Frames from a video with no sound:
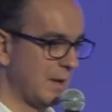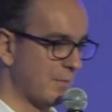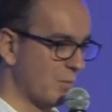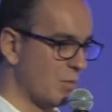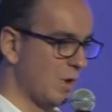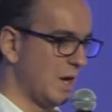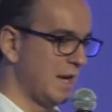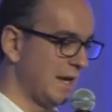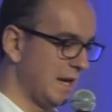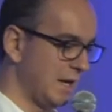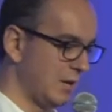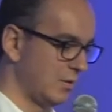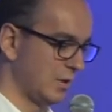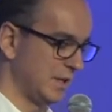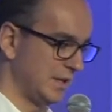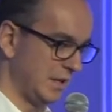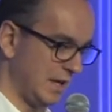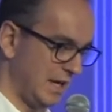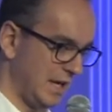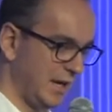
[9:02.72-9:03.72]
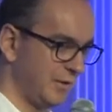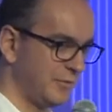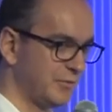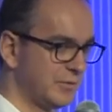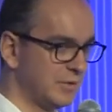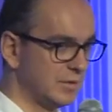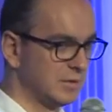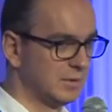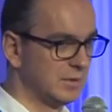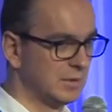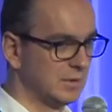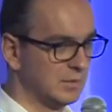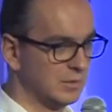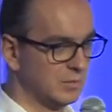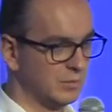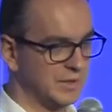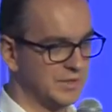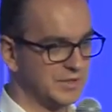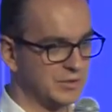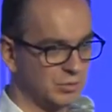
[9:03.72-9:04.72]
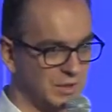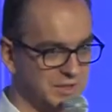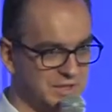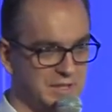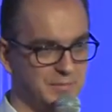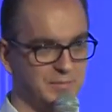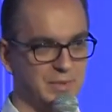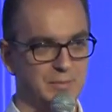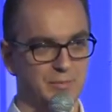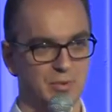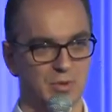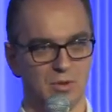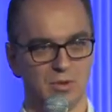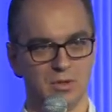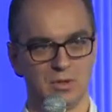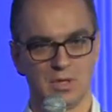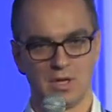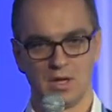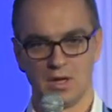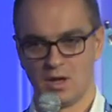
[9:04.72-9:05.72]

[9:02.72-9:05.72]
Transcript: them one hour and a half with 20 people